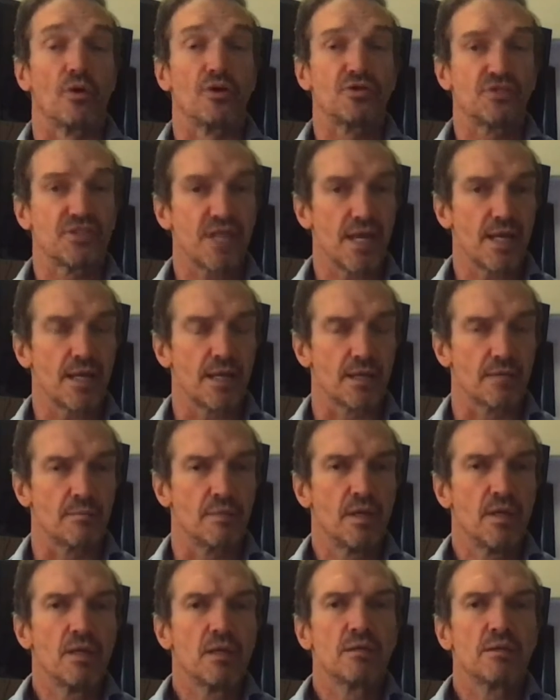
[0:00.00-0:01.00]
or a
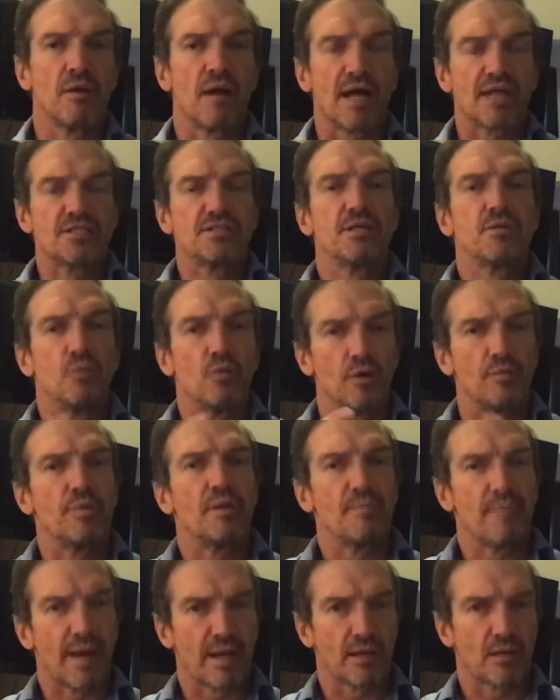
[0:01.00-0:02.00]
stadium, there actually would
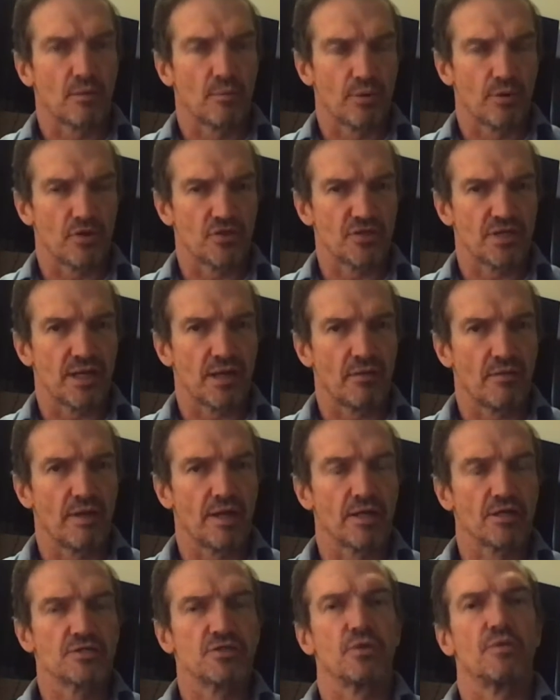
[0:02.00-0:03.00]
be a medical personnel
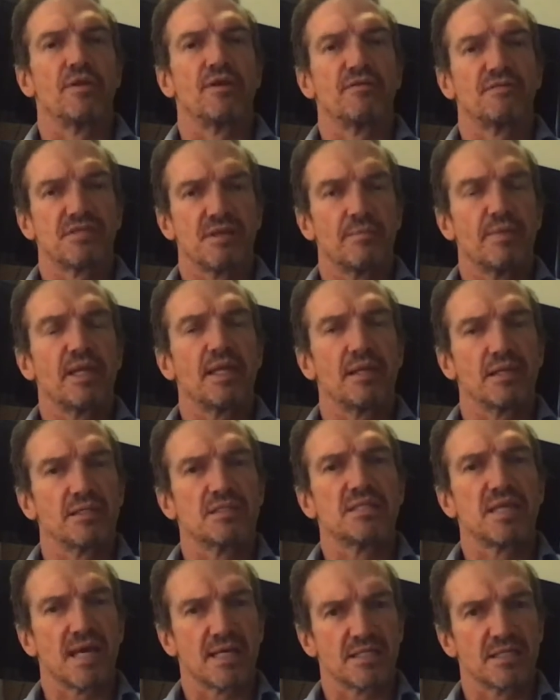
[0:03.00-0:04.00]
there, so that if somebody
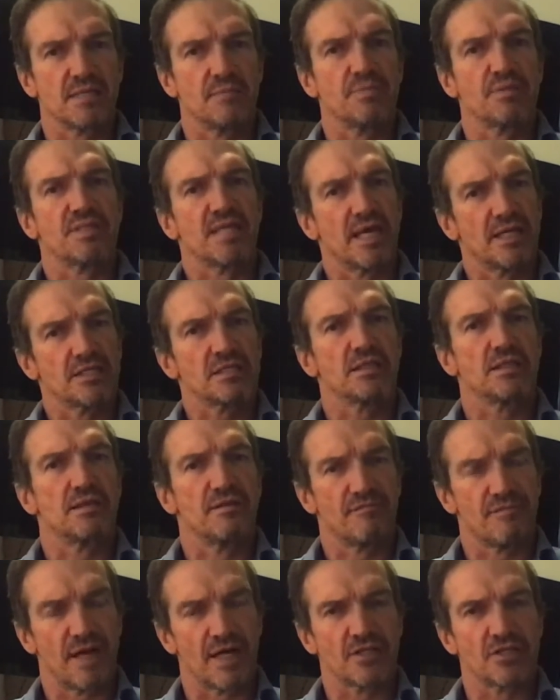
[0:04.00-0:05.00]
is testing potentially
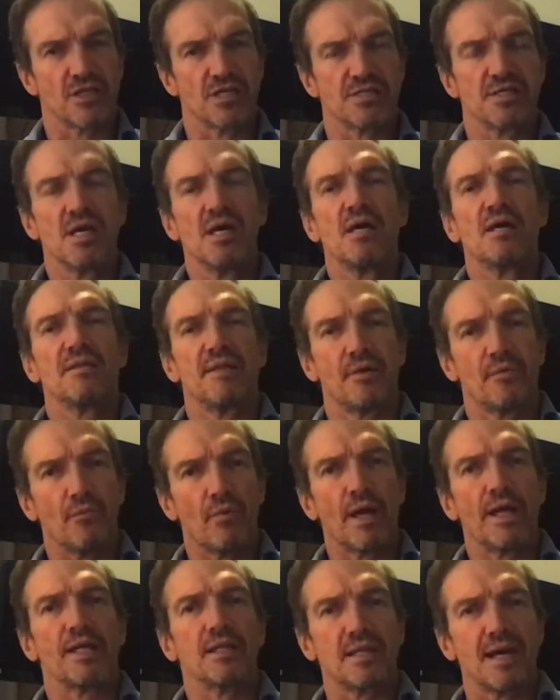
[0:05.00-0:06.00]
infectious, then
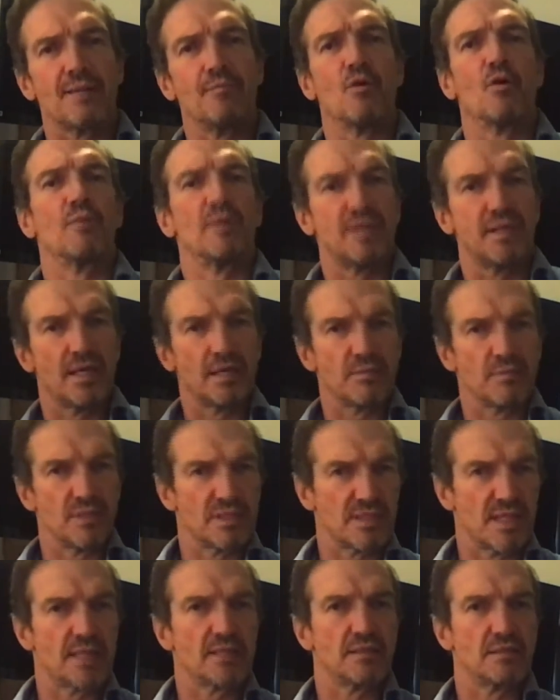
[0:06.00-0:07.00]
right at that moment they can
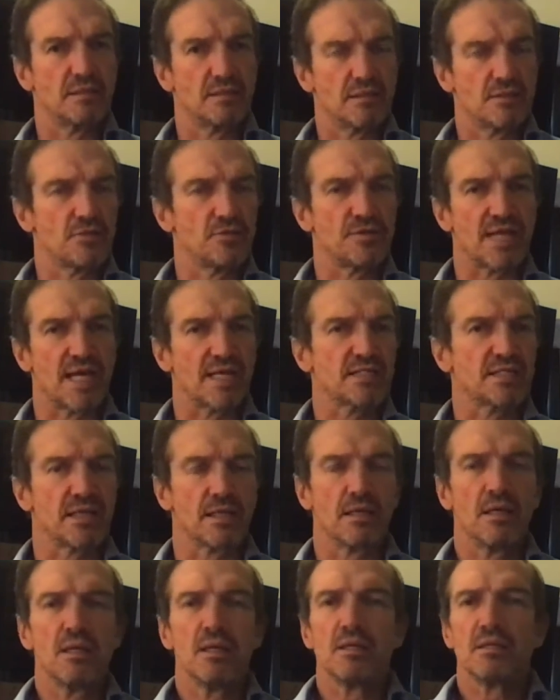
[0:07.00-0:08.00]
be taken to
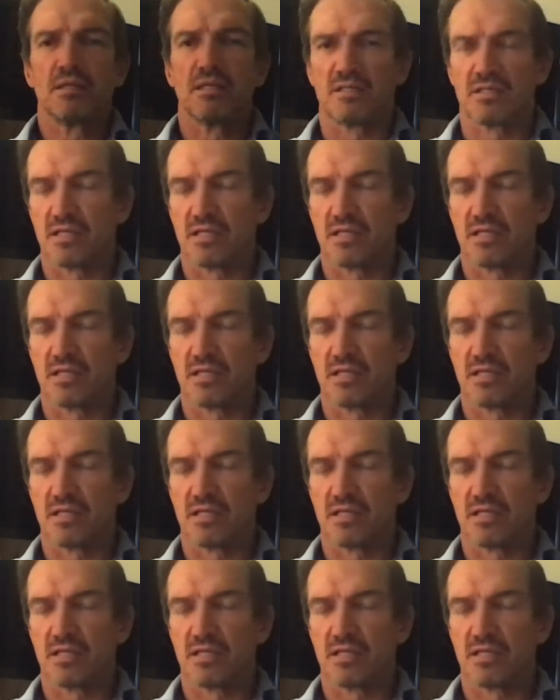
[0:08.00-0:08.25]
testing. The